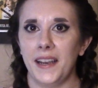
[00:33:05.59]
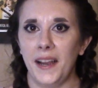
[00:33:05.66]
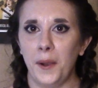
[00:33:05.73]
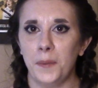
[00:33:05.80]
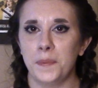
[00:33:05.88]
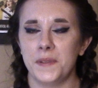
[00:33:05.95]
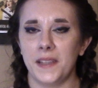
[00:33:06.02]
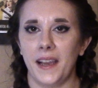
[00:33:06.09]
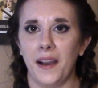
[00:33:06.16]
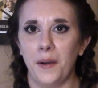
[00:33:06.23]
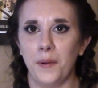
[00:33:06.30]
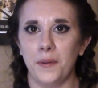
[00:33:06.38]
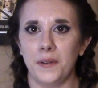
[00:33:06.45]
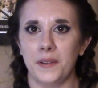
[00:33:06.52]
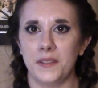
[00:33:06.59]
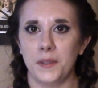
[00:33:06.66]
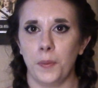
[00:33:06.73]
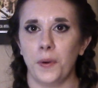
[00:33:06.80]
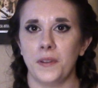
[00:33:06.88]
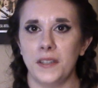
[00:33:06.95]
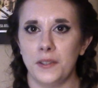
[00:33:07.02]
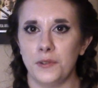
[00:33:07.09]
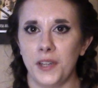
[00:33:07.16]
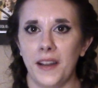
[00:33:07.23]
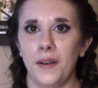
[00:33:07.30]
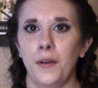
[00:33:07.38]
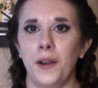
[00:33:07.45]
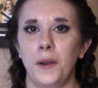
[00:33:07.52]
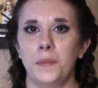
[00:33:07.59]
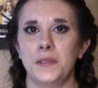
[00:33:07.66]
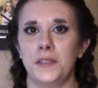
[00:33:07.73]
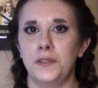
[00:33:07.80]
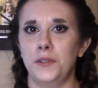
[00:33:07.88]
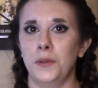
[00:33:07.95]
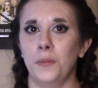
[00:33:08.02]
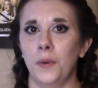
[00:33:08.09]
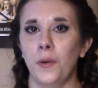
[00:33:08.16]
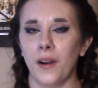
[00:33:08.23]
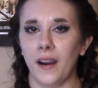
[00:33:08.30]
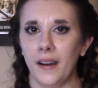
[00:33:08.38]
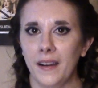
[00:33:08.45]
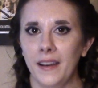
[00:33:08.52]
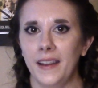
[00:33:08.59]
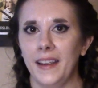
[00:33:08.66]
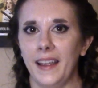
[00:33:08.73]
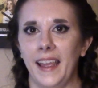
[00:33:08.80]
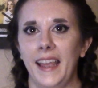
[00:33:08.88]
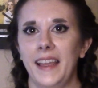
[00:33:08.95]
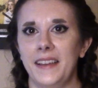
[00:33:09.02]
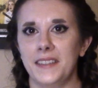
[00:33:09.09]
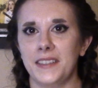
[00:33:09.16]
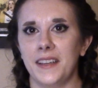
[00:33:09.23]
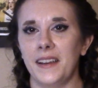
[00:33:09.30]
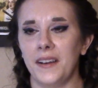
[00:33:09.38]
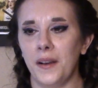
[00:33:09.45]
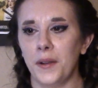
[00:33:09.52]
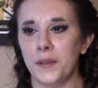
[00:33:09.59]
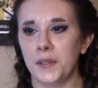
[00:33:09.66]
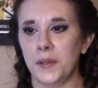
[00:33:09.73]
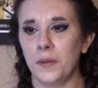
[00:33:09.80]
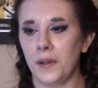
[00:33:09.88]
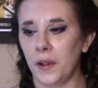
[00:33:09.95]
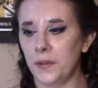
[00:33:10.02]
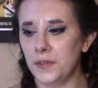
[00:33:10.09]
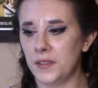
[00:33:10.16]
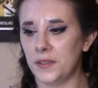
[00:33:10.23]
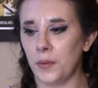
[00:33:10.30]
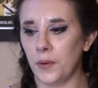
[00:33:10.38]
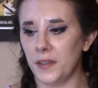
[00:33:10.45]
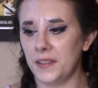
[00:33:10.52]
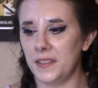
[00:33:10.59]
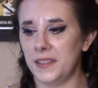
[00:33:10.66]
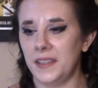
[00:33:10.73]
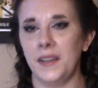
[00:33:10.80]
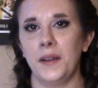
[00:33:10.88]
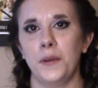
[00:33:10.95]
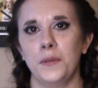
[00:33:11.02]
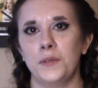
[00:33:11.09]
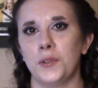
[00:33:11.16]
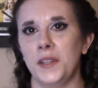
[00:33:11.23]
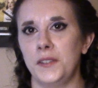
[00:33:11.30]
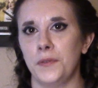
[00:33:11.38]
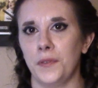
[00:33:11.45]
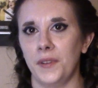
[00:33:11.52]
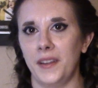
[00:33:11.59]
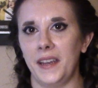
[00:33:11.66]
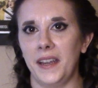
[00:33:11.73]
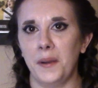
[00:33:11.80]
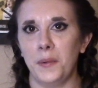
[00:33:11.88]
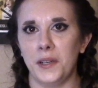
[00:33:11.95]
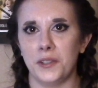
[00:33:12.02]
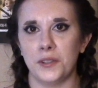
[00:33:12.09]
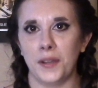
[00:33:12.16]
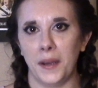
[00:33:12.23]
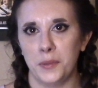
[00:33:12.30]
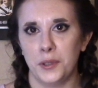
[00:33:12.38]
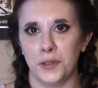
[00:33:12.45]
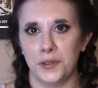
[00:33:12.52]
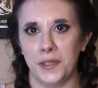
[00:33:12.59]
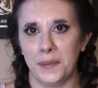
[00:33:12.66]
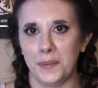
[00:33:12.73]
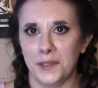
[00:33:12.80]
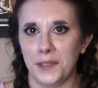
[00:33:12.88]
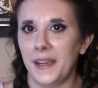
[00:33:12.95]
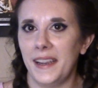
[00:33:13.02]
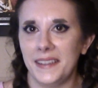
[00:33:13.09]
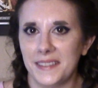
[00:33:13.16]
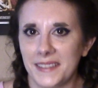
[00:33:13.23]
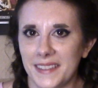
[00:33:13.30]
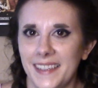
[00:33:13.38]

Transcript: It helps out support this channel, helps us do more, and also goes towards, you know, treats for Lydia, which I'm sure she appreciates.